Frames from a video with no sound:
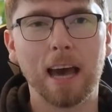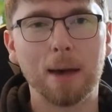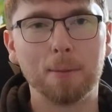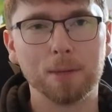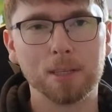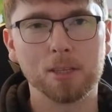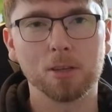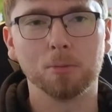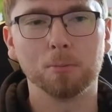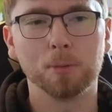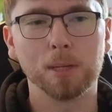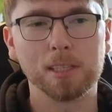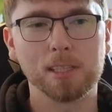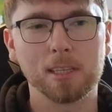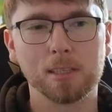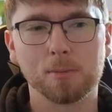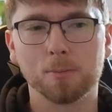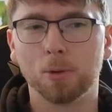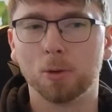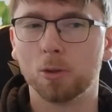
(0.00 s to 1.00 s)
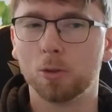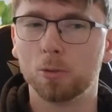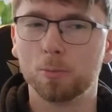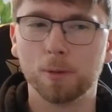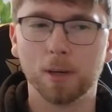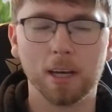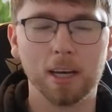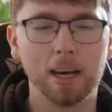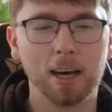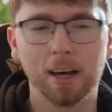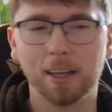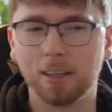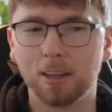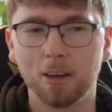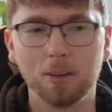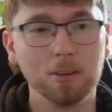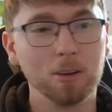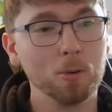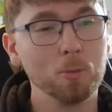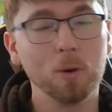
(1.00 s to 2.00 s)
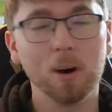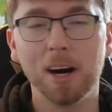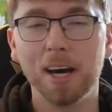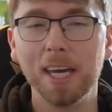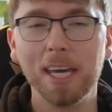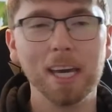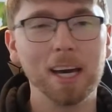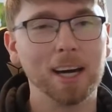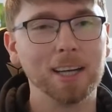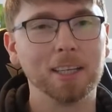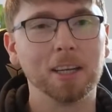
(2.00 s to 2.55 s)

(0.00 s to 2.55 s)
Amazon business model, but I don't know why.